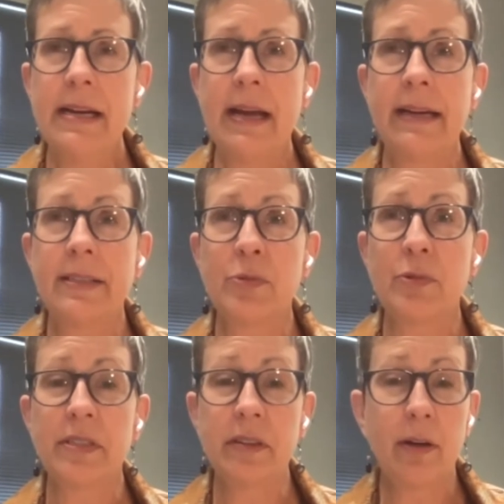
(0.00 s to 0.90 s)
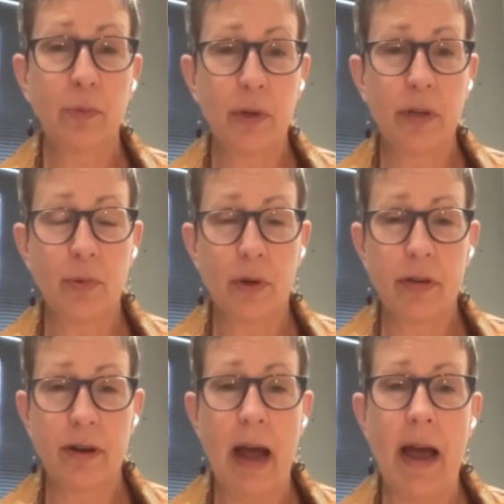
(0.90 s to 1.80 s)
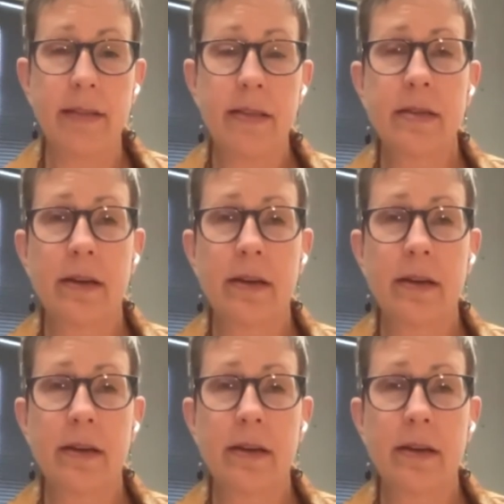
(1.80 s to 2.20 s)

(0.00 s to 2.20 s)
And as a result, we're not